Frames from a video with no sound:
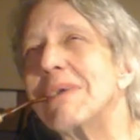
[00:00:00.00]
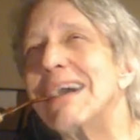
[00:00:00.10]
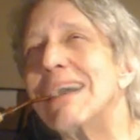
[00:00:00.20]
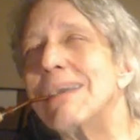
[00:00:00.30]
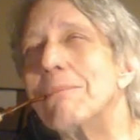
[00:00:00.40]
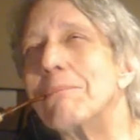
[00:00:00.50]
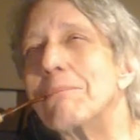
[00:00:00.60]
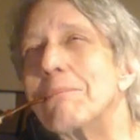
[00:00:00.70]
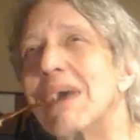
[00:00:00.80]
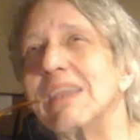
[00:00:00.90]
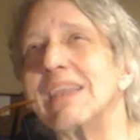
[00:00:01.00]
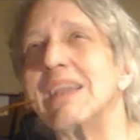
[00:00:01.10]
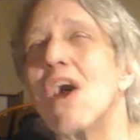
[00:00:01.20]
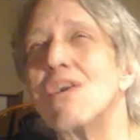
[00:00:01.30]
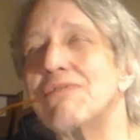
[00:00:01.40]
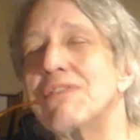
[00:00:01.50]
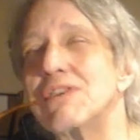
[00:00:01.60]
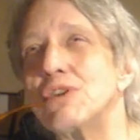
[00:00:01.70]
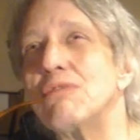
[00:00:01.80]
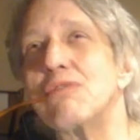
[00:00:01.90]
a little
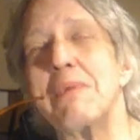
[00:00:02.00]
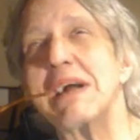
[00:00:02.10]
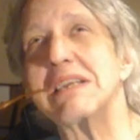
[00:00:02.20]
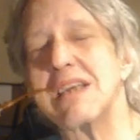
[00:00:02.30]
artificial for my